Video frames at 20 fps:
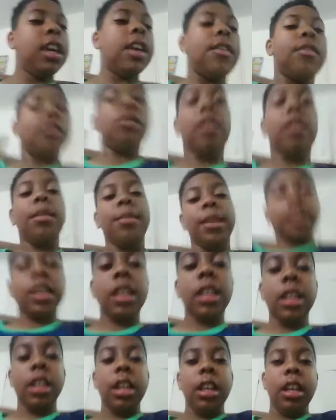If you want me
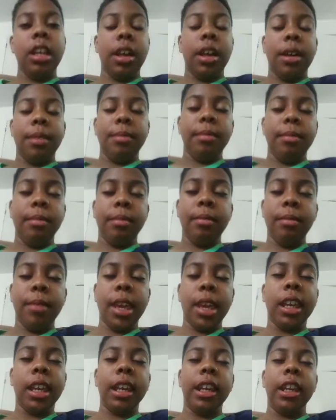to
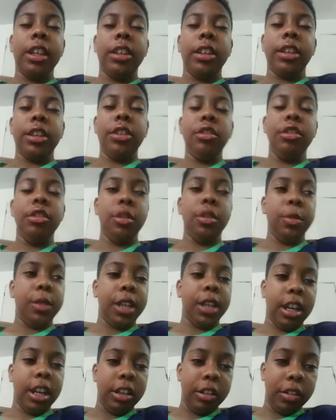make another YouTube
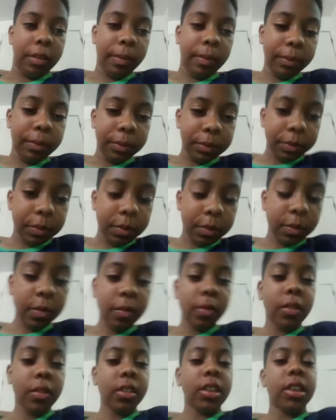channel,
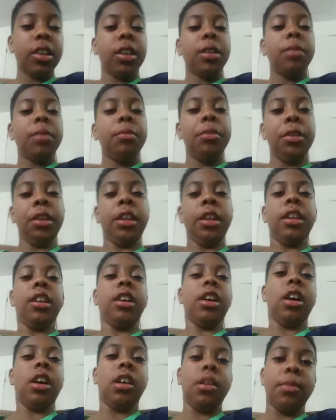put in the
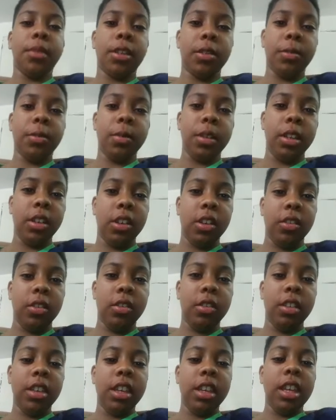comments
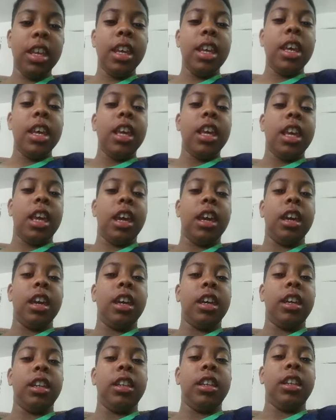below,
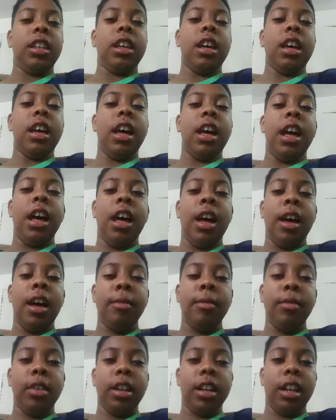and
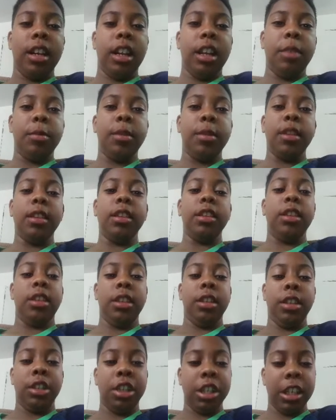I'm gonna name it
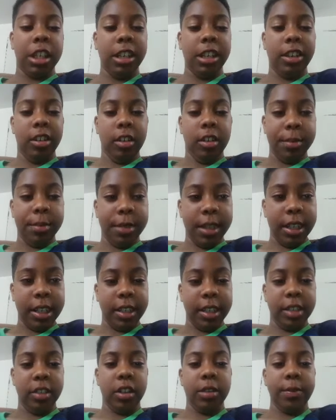The Chicken Army, and
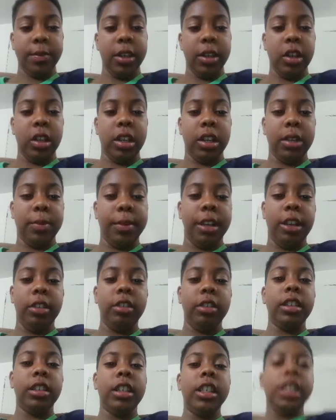it's gonna be all
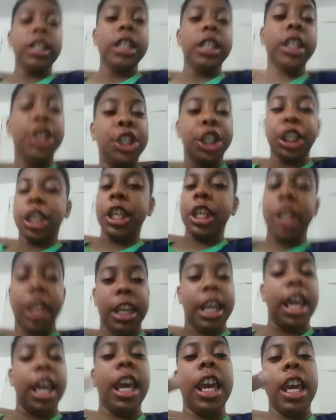about chicken
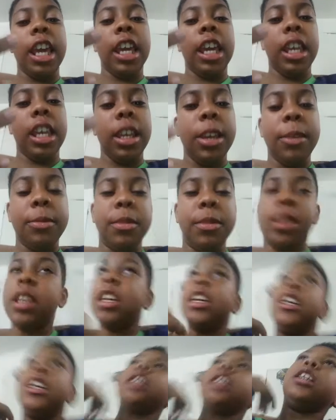games,
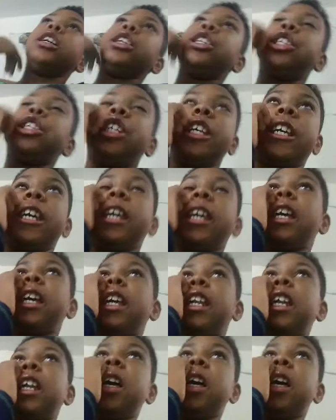chicken